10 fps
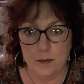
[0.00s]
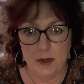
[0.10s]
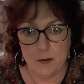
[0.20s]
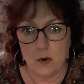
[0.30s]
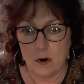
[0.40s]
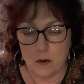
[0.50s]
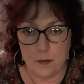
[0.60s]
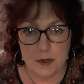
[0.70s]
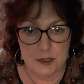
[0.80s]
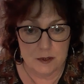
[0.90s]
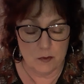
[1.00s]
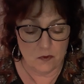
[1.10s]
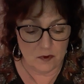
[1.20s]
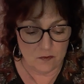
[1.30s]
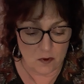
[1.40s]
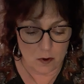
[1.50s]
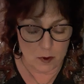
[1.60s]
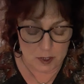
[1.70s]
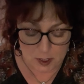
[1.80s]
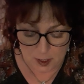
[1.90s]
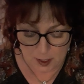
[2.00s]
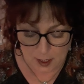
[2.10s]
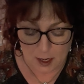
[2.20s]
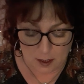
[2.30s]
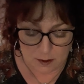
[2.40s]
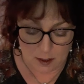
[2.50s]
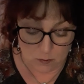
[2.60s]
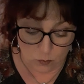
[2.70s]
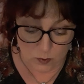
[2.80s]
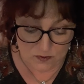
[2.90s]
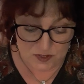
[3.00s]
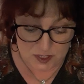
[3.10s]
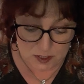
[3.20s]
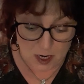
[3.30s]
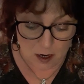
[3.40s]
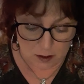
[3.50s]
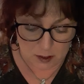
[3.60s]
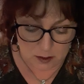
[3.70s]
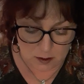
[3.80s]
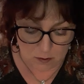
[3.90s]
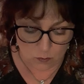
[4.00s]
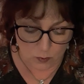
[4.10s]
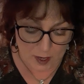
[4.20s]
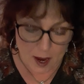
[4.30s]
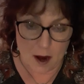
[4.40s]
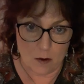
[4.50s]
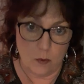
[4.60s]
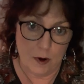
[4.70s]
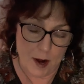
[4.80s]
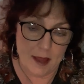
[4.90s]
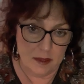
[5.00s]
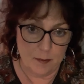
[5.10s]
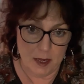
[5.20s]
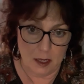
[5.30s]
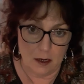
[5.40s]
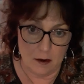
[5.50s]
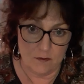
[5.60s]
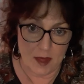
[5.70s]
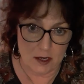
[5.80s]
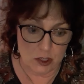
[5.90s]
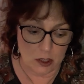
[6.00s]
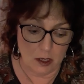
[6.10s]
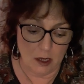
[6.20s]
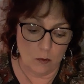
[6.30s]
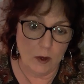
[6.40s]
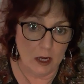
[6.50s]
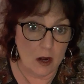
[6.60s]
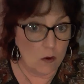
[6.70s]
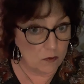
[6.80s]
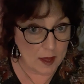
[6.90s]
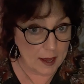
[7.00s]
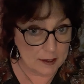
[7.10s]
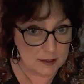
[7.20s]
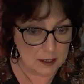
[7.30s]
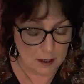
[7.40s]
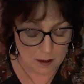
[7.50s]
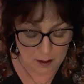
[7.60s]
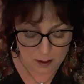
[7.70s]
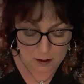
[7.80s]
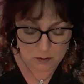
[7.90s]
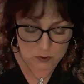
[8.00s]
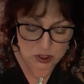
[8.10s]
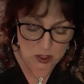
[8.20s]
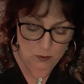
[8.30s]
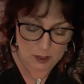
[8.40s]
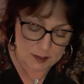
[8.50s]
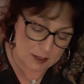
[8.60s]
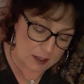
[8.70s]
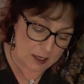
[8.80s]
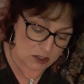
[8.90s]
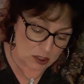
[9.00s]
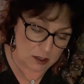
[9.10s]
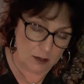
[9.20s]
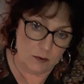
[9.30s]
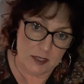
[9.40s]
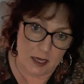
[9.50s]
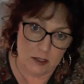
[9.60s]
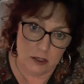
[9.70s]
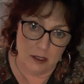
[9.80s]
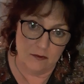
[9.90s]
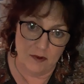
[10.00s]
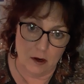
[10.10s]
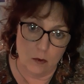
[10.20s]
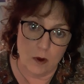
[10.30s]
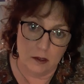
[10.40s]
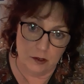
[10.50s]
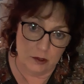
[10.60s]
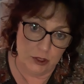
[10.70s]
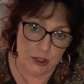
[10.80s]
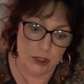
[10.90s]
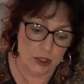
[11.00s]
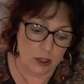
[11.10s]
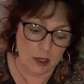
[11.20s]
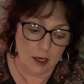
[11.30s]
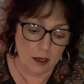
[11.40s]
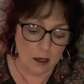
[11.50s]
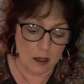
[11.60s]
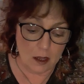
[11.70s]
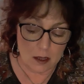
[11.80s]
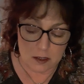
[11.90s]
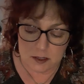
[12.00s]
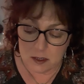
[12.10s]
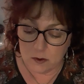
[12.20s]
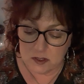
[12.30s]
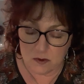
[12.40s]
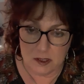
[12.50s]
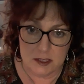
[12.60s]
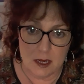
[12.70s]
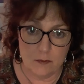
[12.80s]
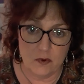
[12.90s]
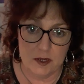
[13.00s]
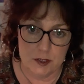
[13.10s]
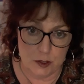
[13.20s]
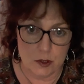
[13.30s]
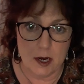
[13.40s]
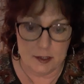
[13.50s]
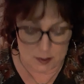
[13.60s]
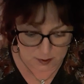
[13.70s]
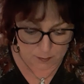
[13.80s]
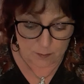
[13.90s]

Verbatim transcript: Be more open to moving forward. And then we've started, we are, we're at the beginning of that journey and we know that and it was showing us that that journey was actually a very well-nurtured journey. So it's really time for us to trust.